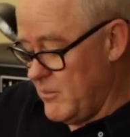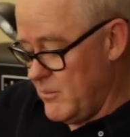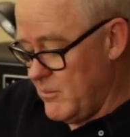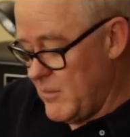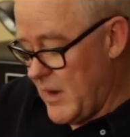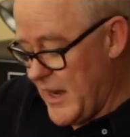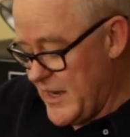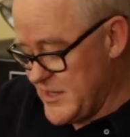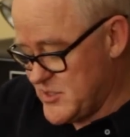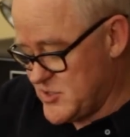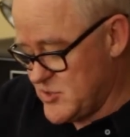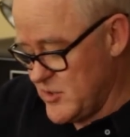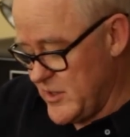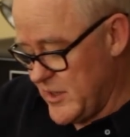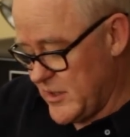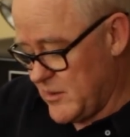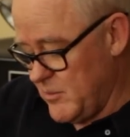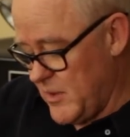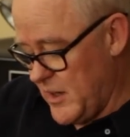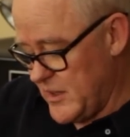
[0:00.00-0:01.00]
My
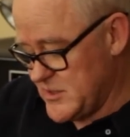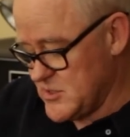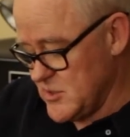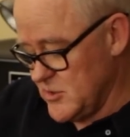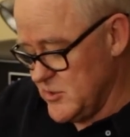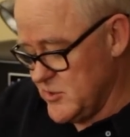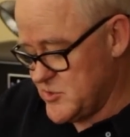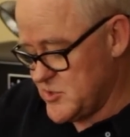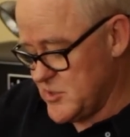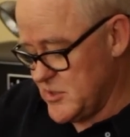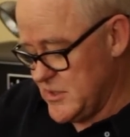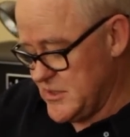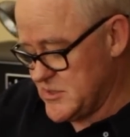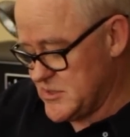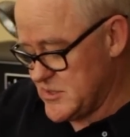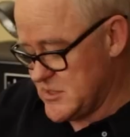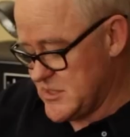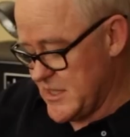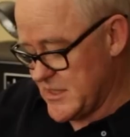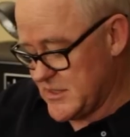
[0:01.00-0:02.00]
trick, my solution is
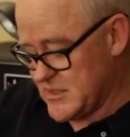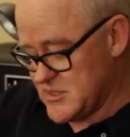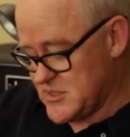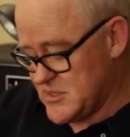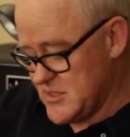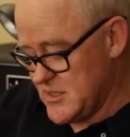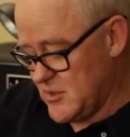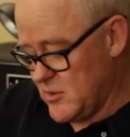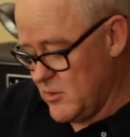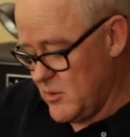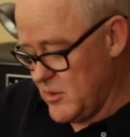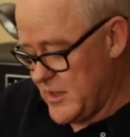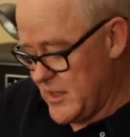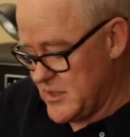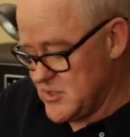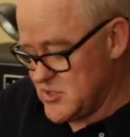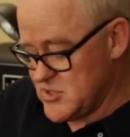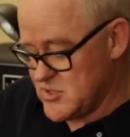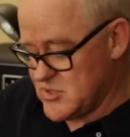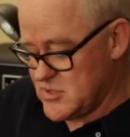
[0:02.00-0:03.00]
to take this D chord
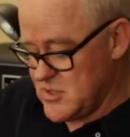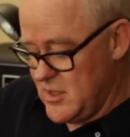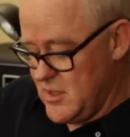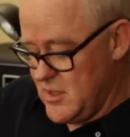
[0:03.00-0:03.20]
and just